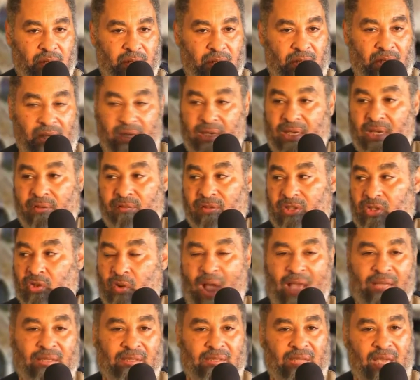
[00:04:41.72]
He didn't give it
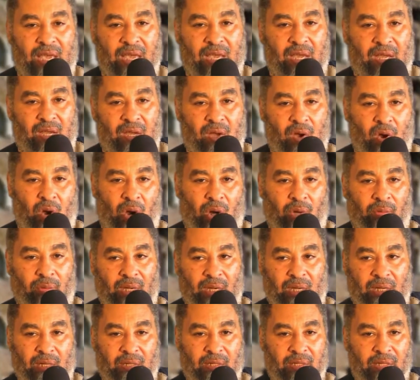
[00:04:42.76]
to Isaiah
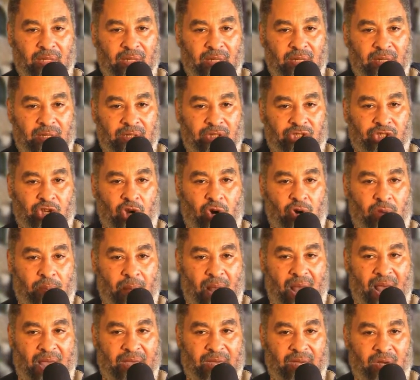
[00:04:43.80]
or
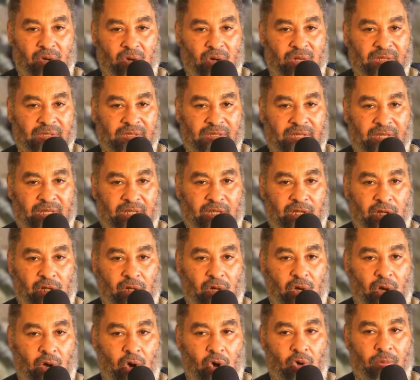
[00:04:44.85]
Jeremiah or Ezekiel
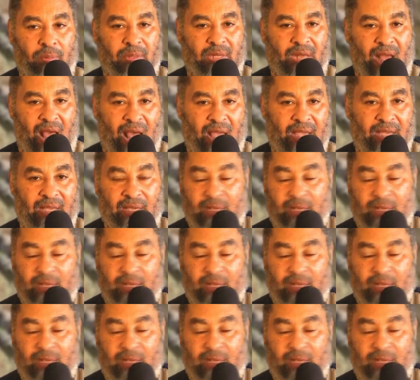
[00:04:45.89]
or Obadiah.